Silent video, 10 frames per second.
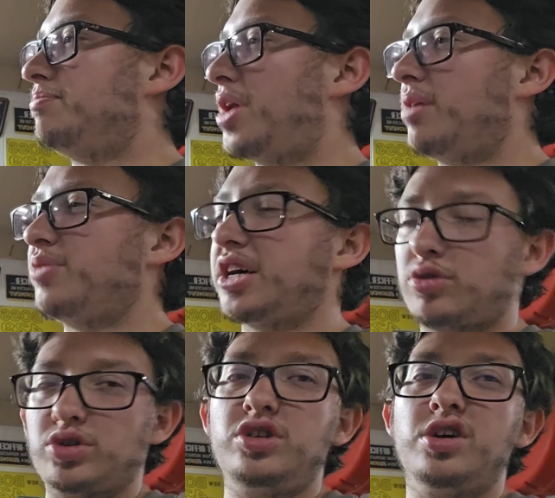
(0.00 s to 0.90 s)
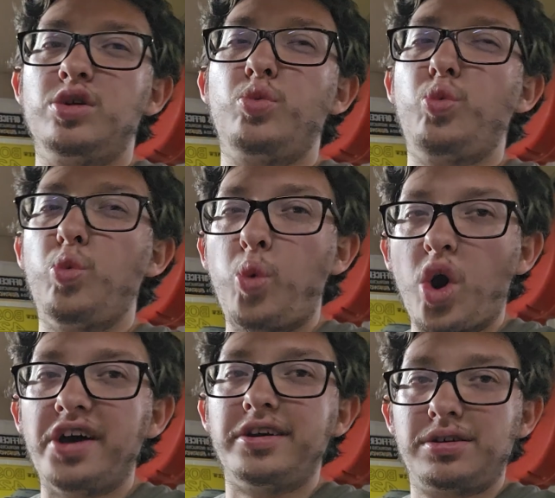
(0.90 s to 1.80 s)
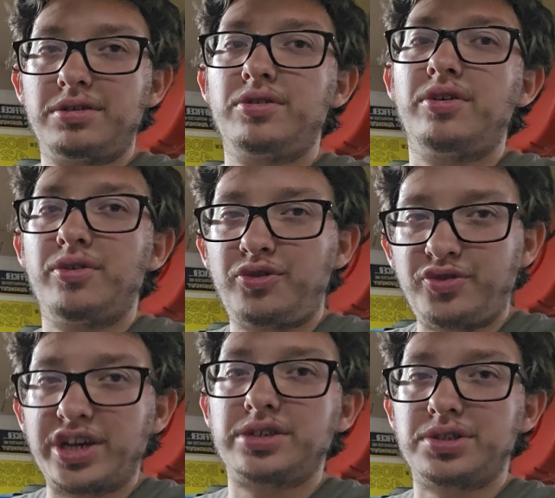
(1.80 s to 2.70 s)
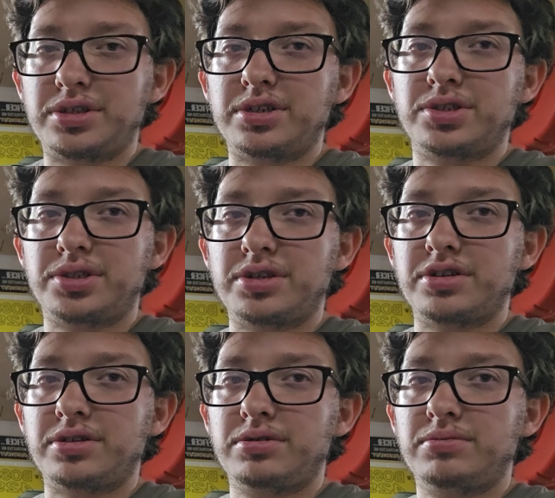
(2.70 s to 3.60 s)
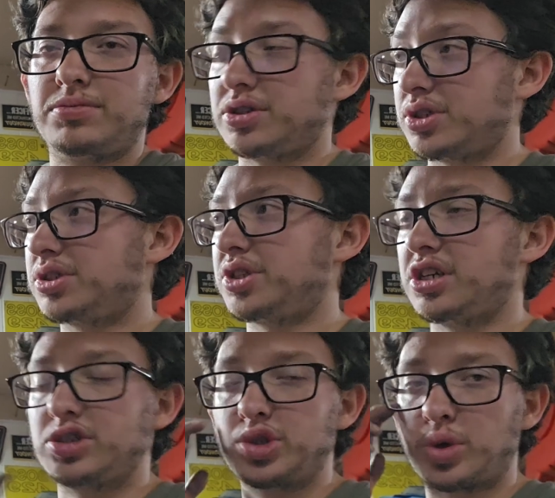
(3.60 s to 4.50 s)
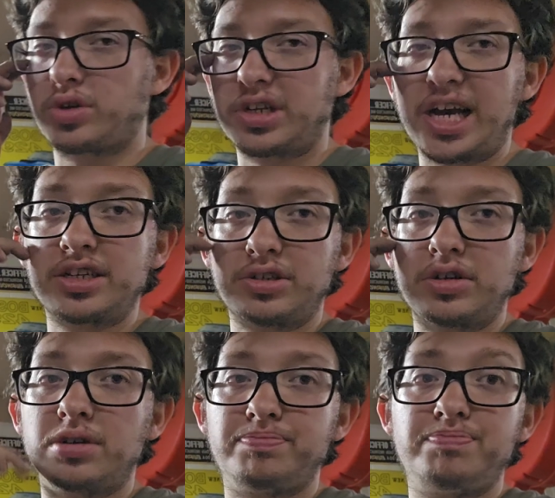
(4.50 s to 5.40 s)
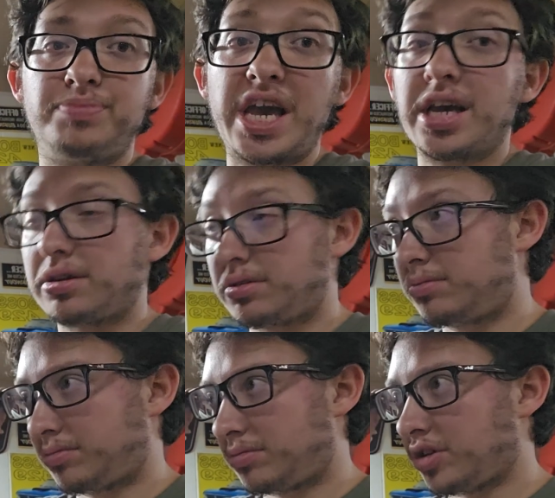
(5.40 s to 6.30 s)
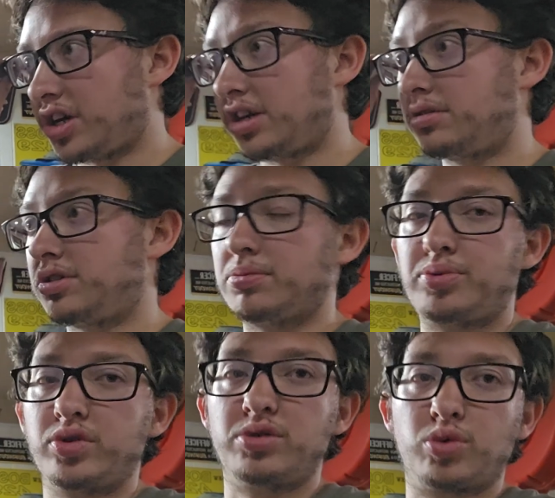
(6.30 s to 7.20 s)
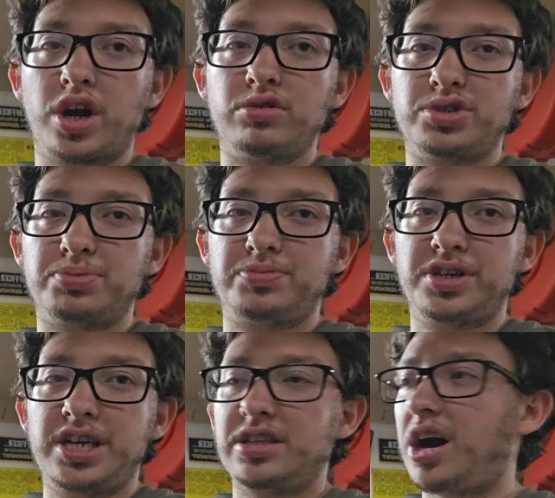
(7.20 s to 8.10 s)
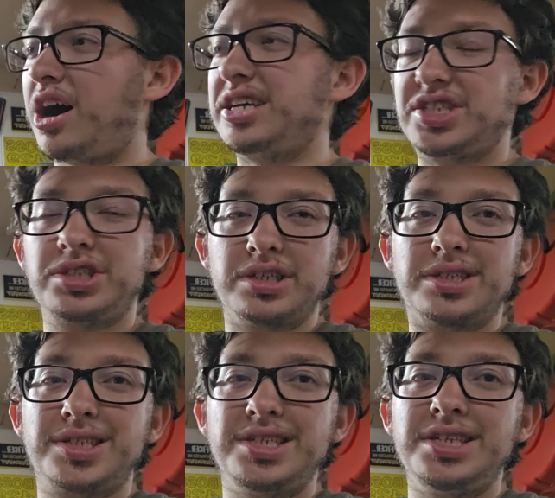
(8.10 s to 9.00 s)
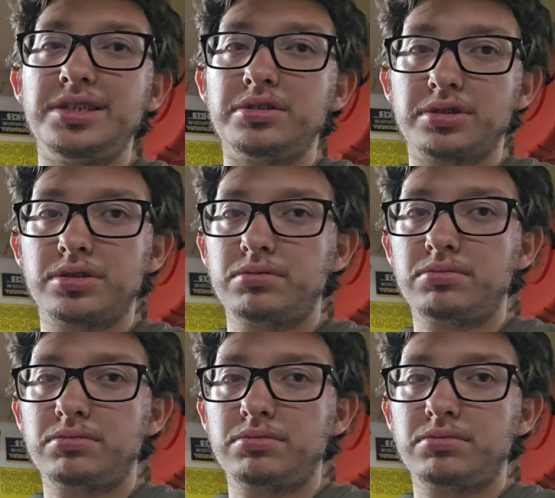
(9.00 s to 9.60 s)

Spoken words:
But I'm not going to know what fixed this thing, because this thing started acting up bad, like to the point where I was in the high 16s.